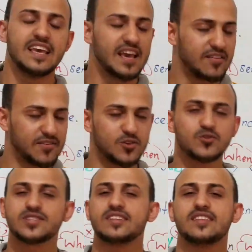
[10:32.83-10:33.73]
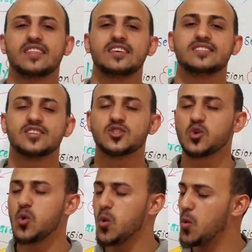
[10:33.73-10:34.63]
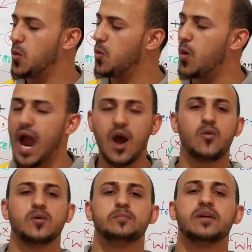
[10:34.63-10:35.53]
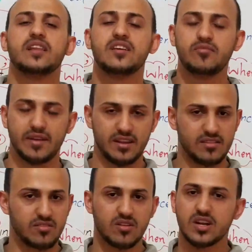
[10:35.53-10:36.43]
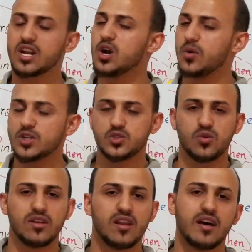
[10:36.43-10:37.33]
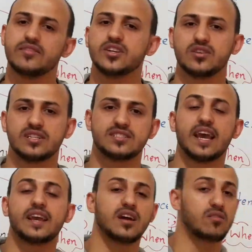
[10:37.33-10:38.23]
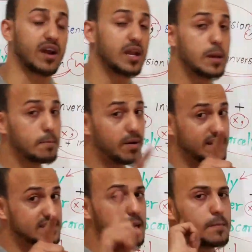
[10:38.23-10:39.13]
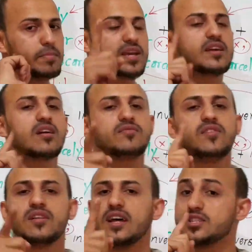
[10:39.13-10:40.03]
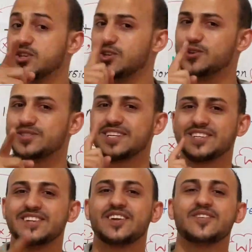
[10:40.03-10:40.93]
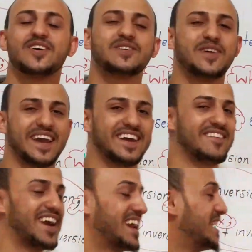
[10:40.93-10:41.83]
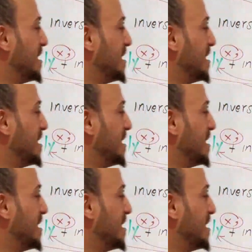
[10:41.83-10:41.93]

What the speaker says: If you use it in the thesis, wow, believe me, they're going to love your essay, all right? But be careful not to use it in the wrong way, all right?